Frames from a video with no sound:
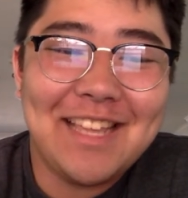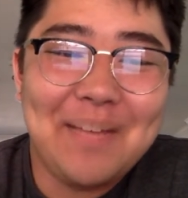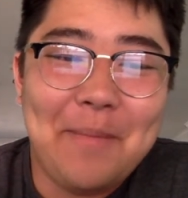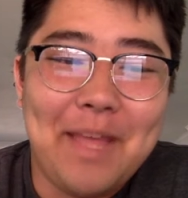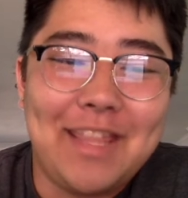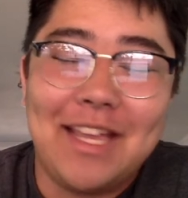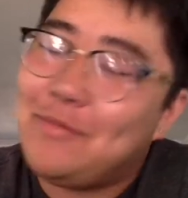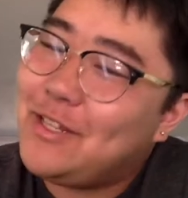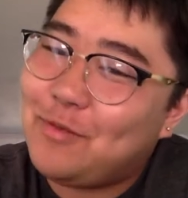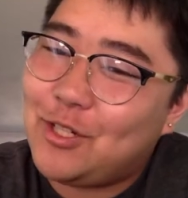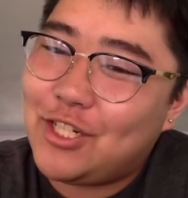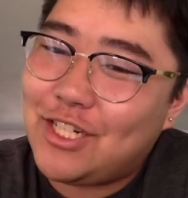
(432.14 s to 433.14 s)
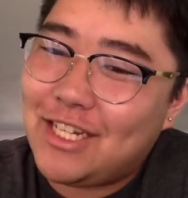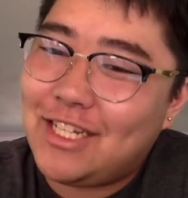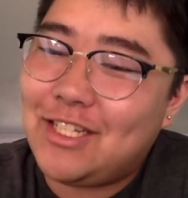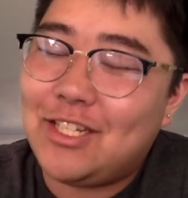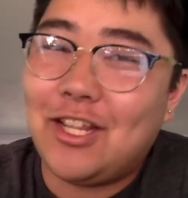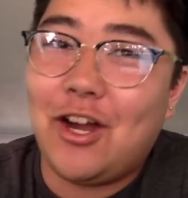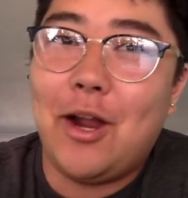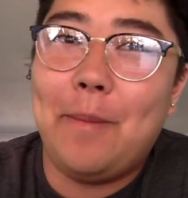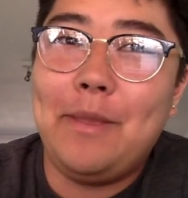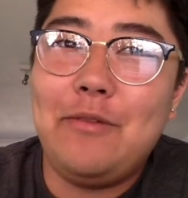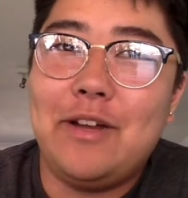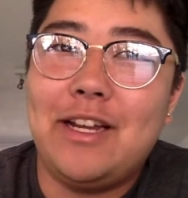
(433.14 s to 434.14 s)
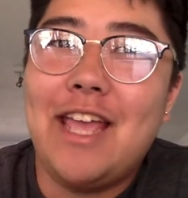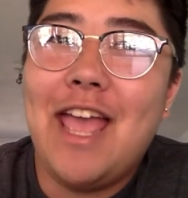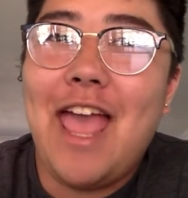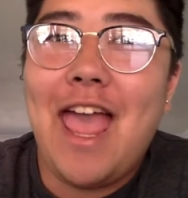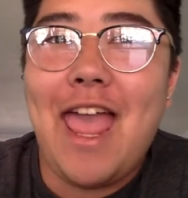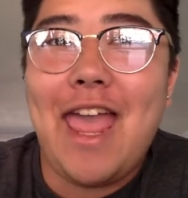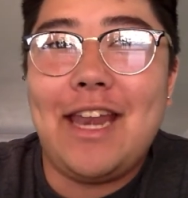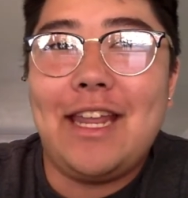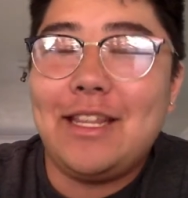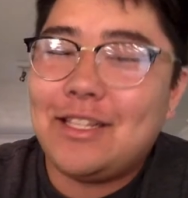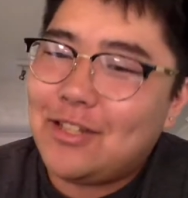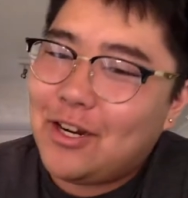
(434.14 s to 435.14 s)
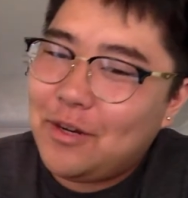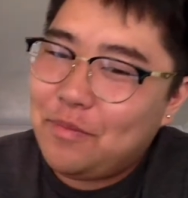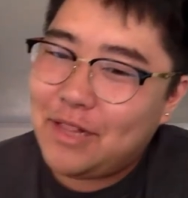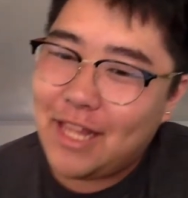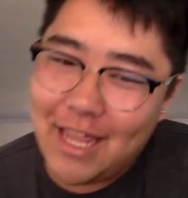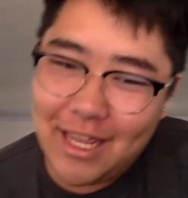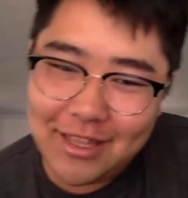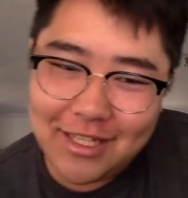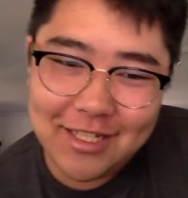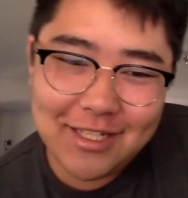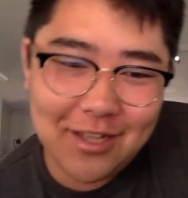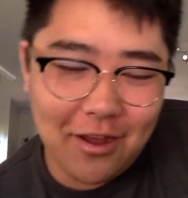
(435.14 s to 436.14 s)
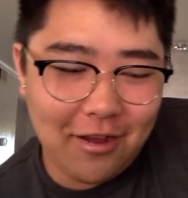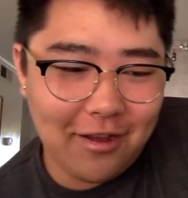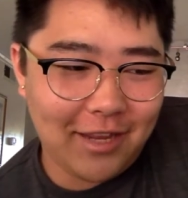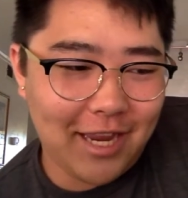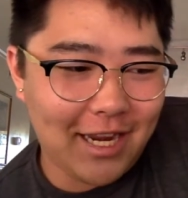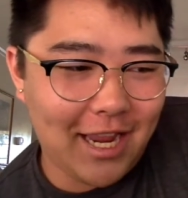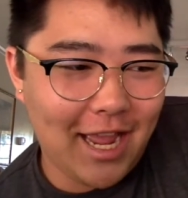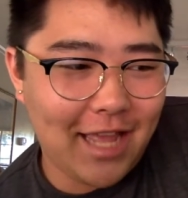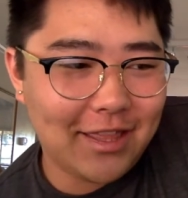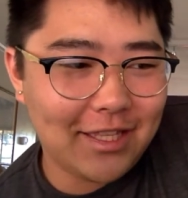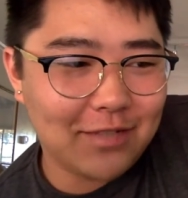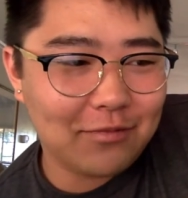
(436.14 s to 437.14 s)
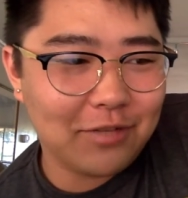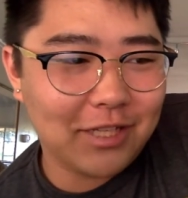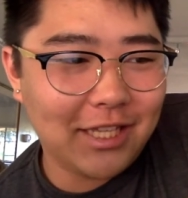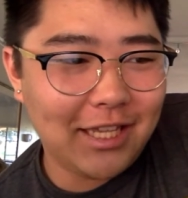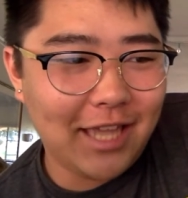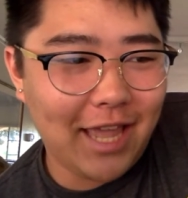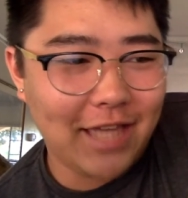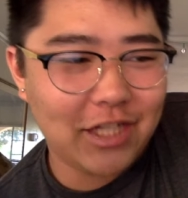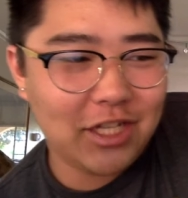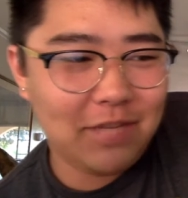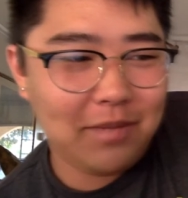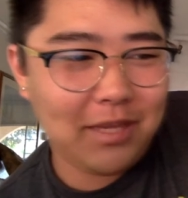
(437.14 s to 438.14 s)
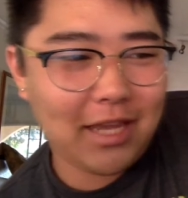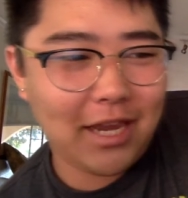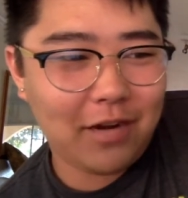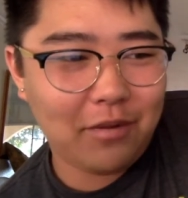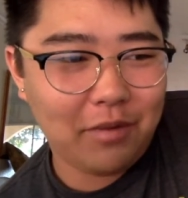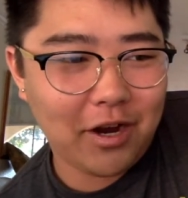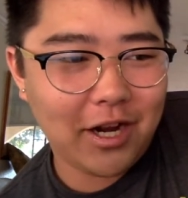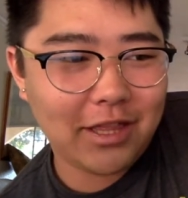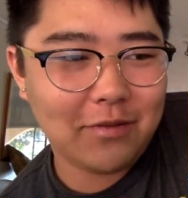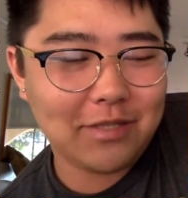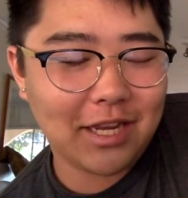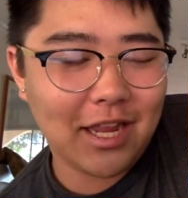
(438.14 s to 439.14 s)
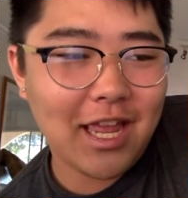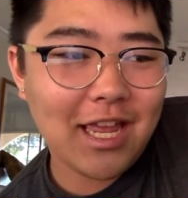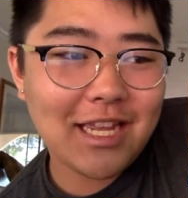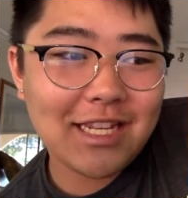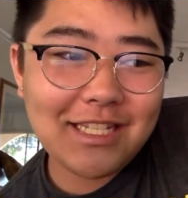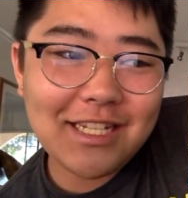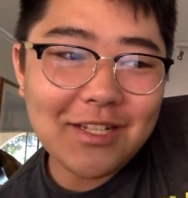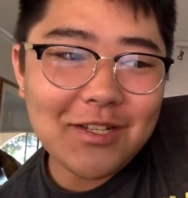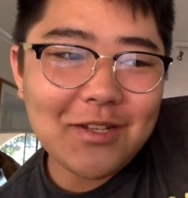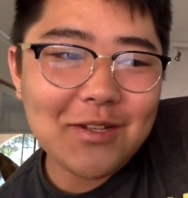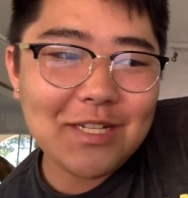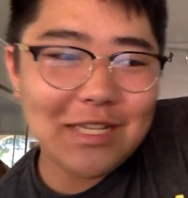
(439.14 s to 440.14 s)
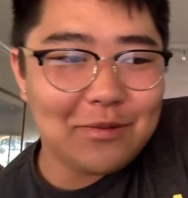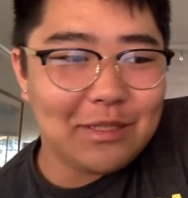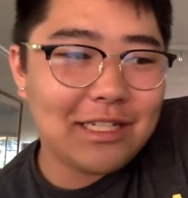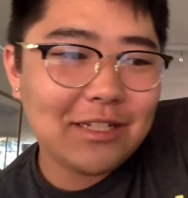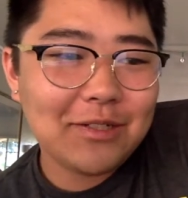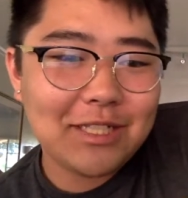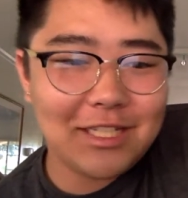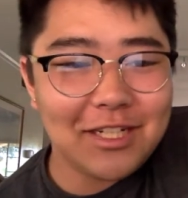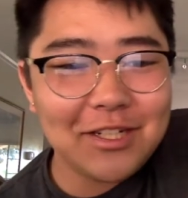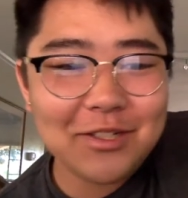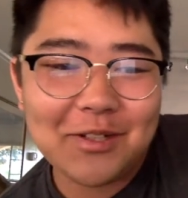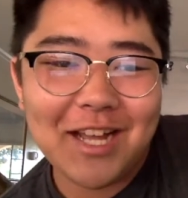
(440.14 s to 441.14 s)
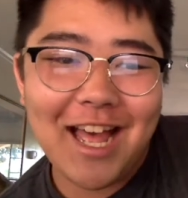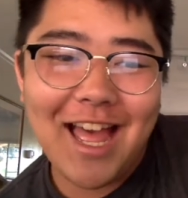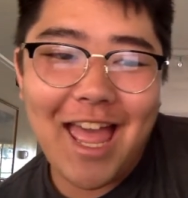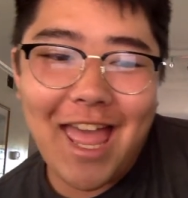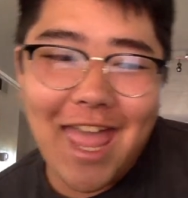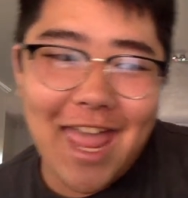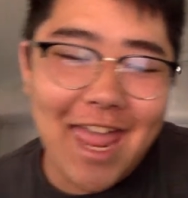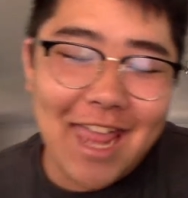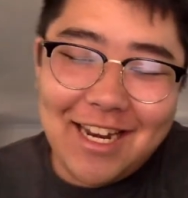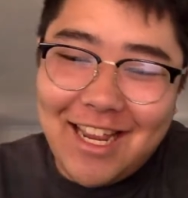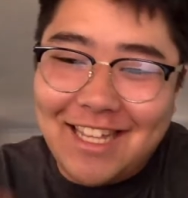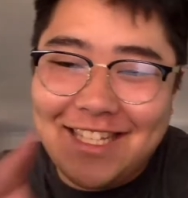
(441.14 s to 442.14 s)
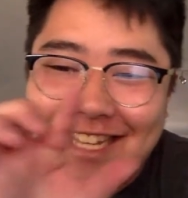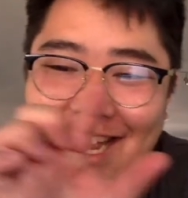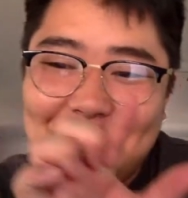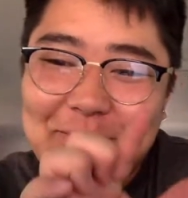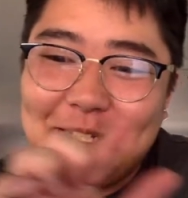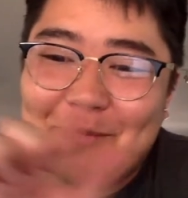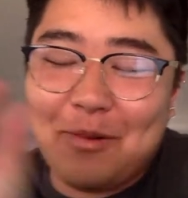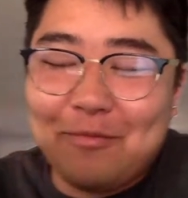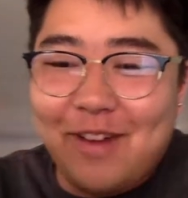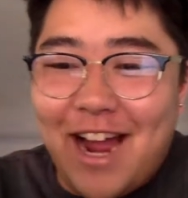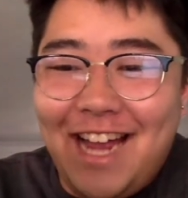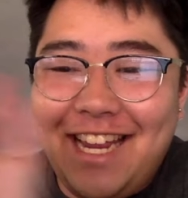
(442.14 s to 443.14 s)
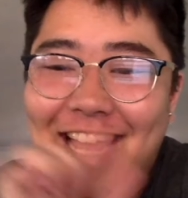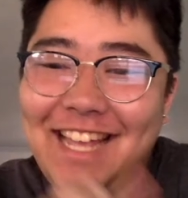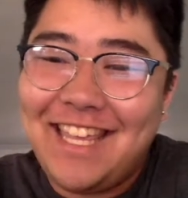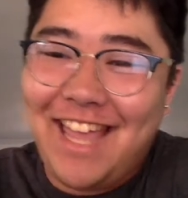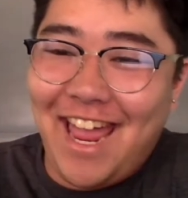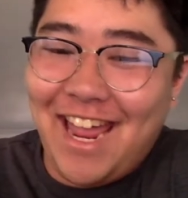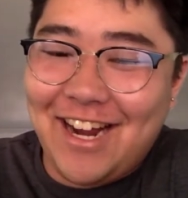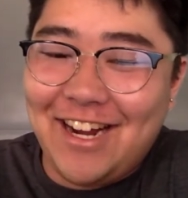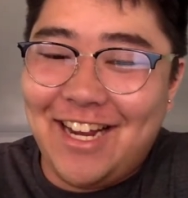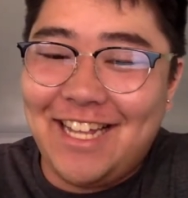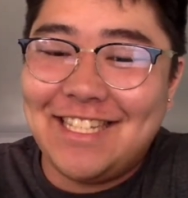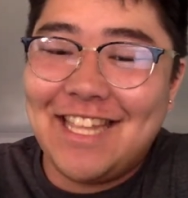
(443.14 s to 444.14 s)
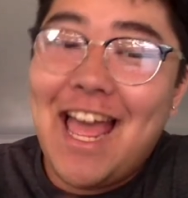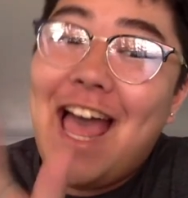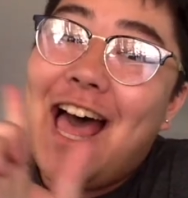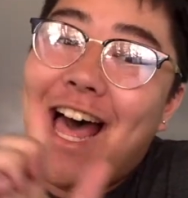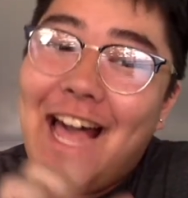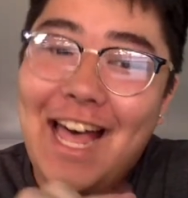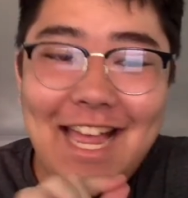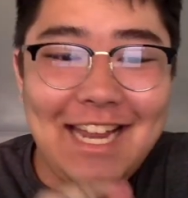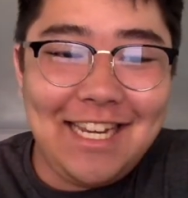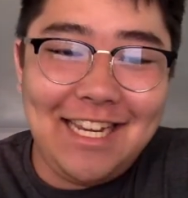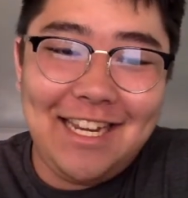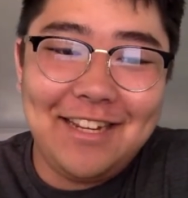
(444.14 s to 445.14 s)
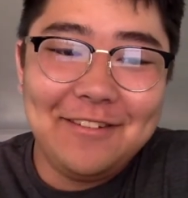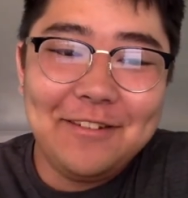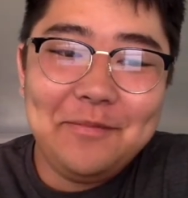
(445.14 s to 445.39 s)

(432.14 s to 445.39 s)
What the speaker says: But then we switched it to the R&B one, and it started playing this song, and it had this really catchy piano part that was like, do do do do do, and it said it was Mariah Carey's Honey.